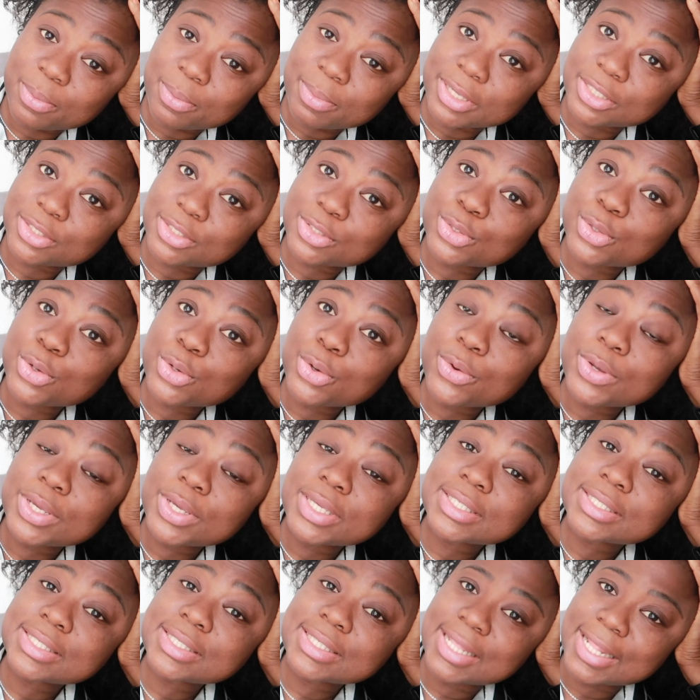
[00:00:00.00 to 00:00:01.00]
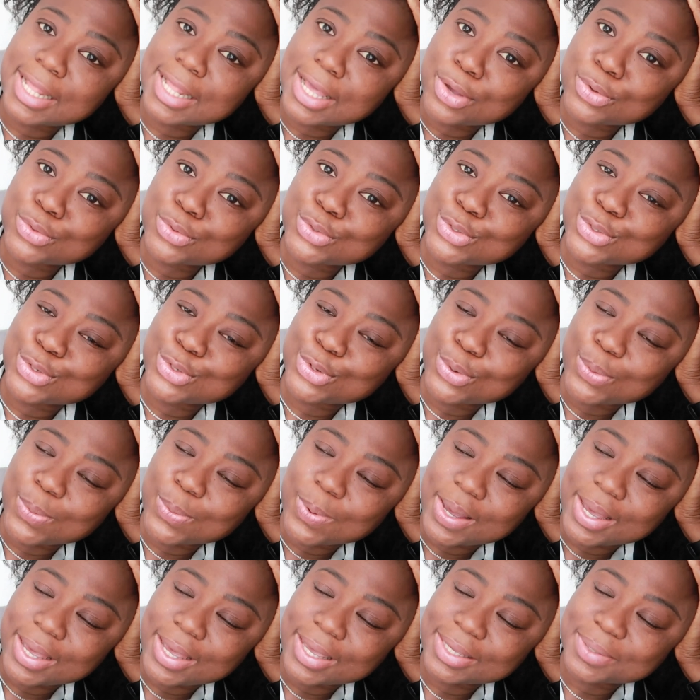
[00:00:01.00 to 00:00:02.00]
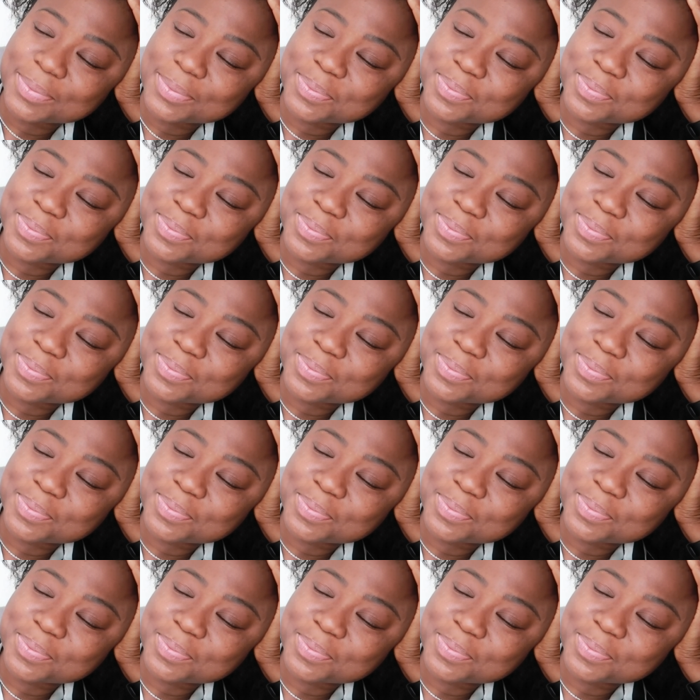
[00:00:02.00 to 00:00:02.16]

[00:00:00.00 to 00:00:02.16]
on my stories now you know why